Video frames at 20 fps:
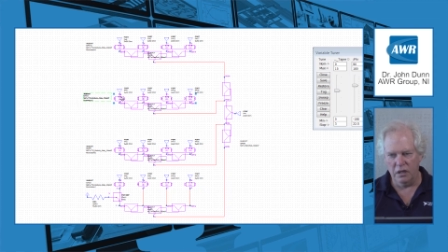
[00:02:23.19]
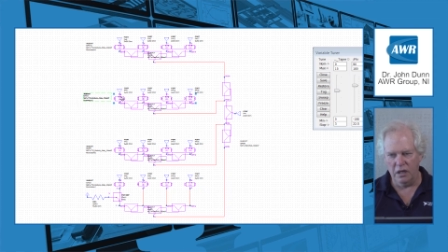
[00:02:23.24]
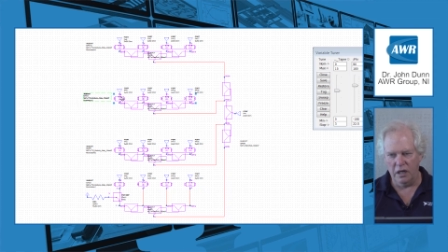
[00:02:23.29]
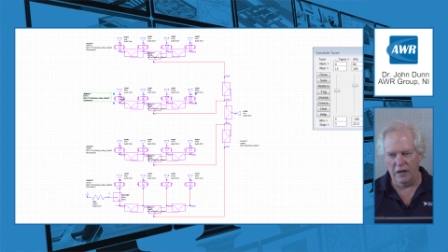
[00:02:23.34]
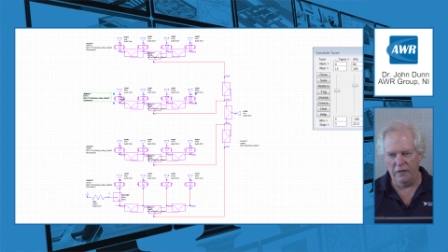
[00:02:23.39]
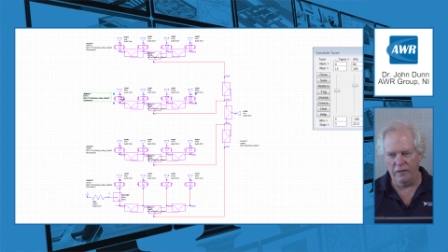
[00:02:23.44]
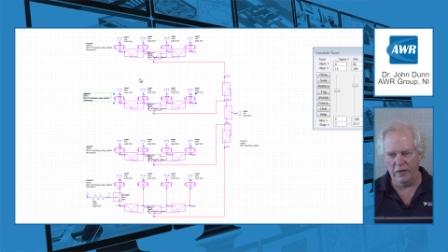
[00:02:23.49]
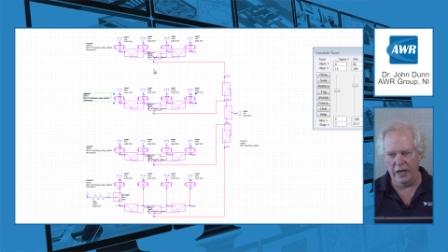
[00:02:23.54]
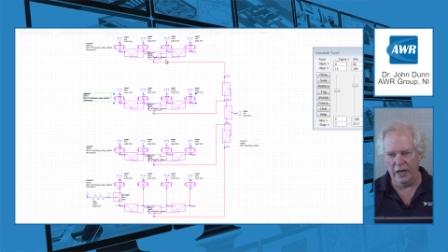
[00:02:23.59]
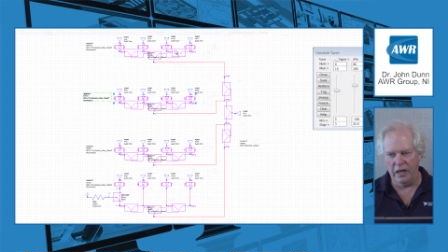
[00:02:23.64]

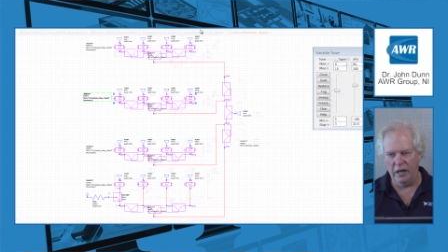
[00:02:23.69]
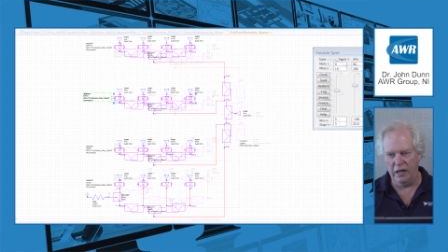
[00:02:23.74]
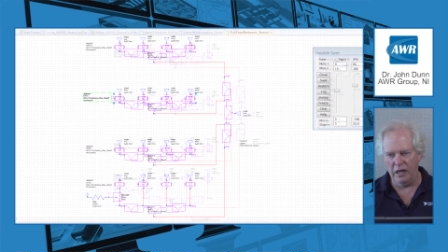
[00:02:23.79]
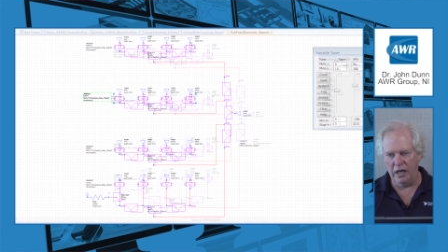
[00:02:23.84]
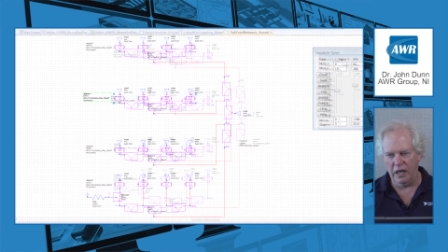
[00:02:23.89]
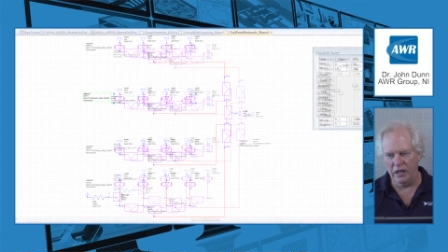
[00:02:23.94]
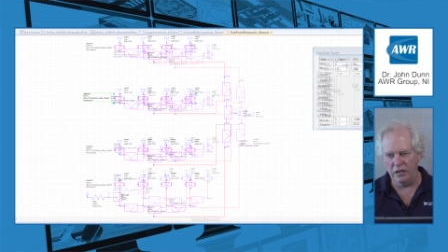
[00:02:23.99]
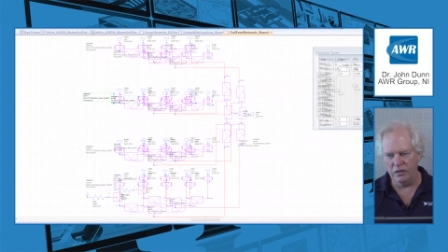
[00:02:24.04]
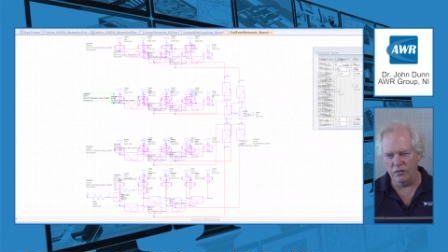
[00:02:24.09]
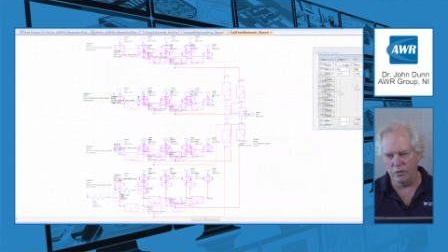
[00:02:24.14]
And then
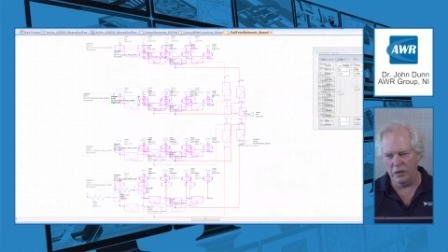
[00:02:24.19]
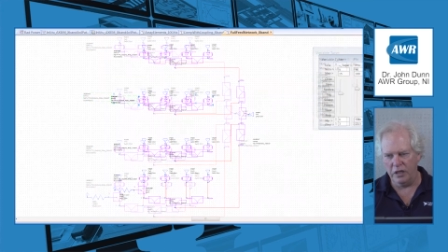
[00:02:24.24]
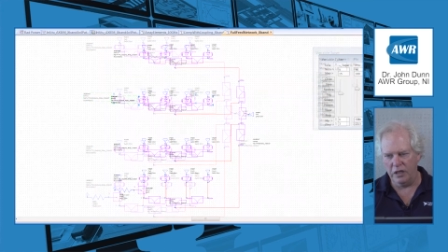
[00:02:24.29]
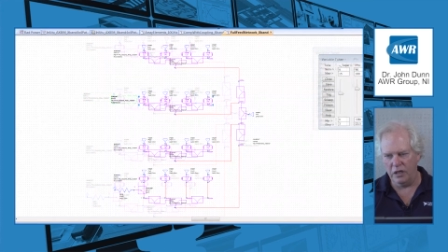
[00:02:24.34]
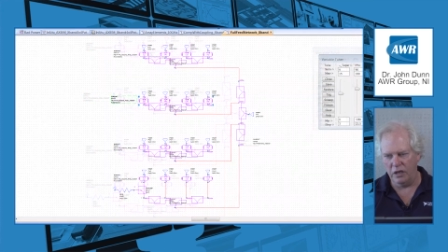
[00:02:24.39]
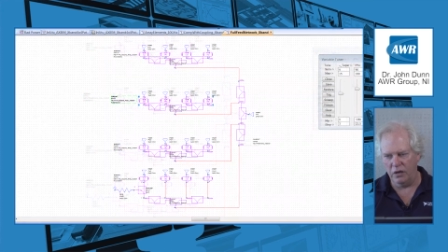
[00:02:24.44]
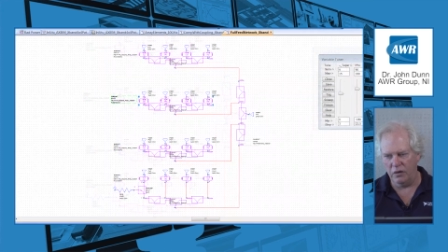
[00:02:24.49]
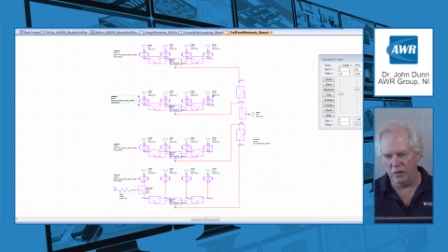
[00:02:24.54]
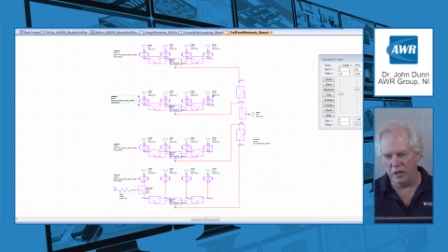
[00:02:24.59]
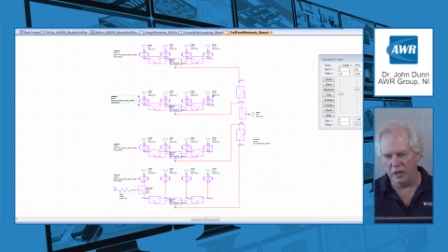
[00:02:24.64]
as we
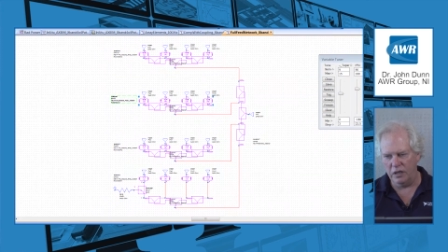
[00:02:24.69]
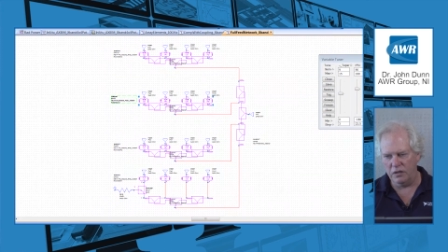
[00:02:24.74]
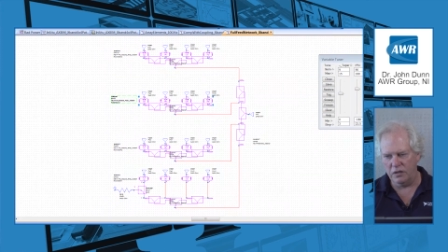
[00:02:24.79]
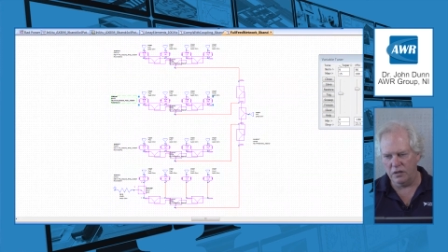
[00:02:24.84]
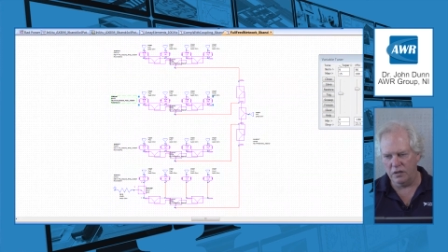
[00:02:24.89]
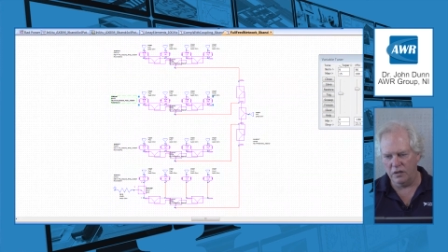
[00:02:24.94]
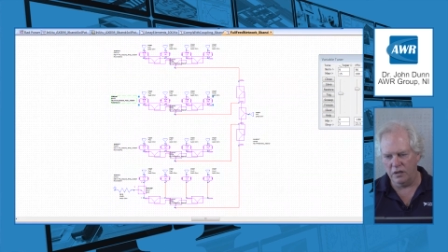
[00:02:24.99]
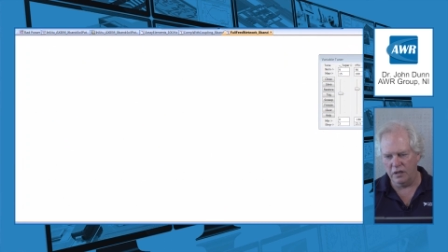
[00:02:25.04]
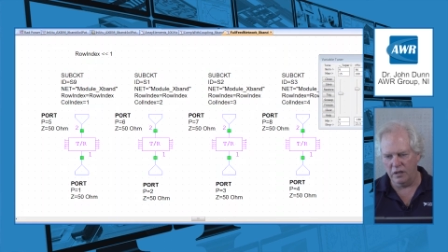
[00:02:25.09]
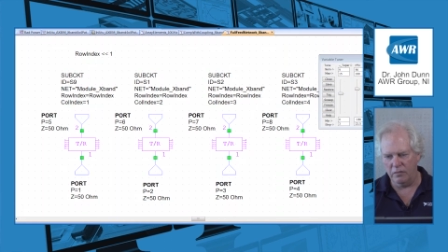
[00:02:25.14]
go
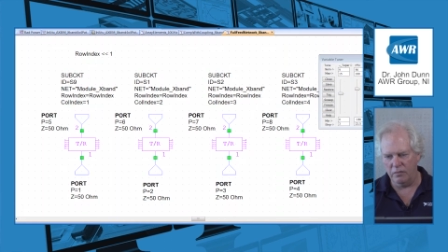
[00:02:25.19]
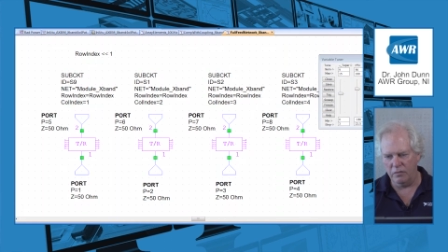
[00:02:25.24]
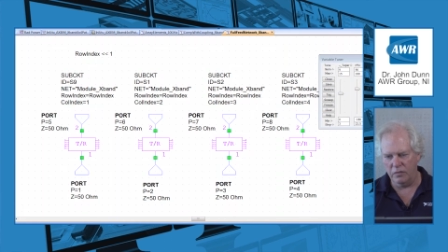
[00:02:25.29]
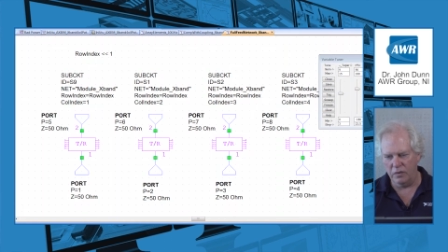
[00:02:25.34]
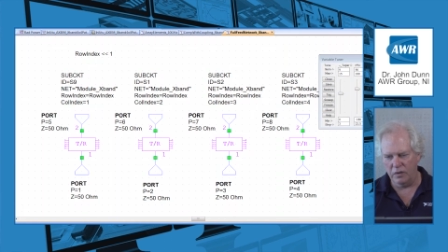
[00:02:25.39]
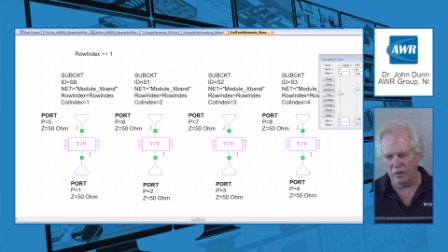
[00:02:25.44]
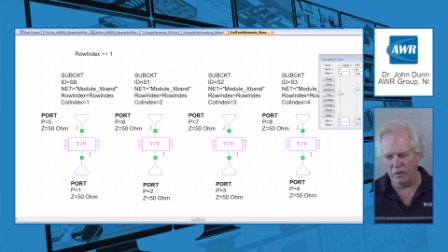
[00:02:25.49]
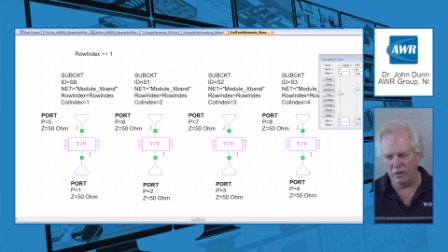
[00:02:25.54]
into them,